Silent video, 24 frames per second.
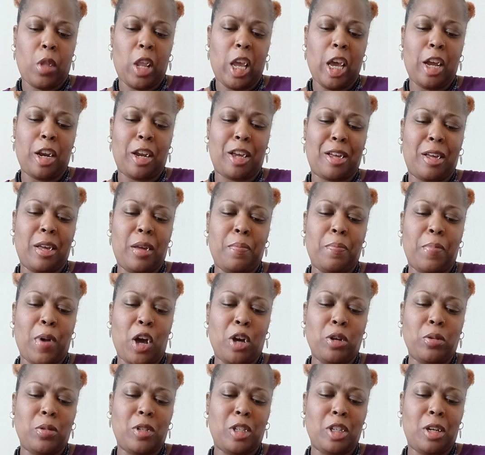Gotta keep
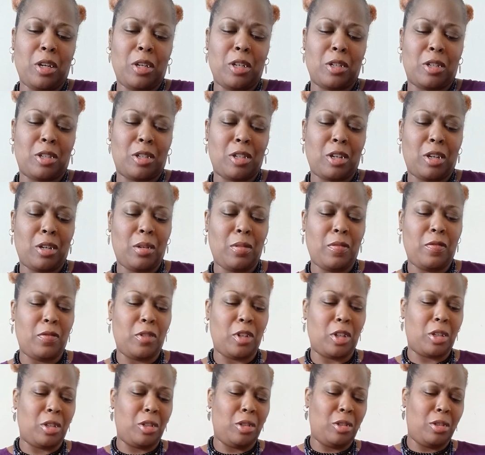on saying the same
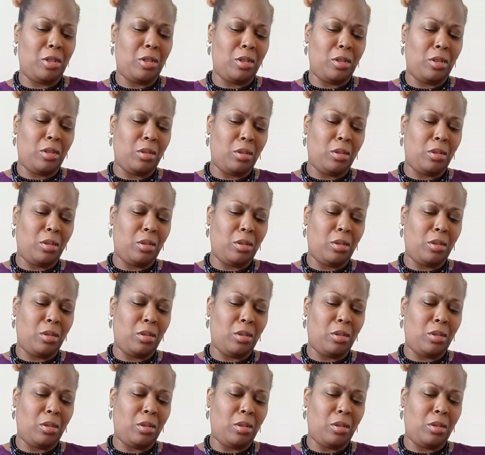fucking shit.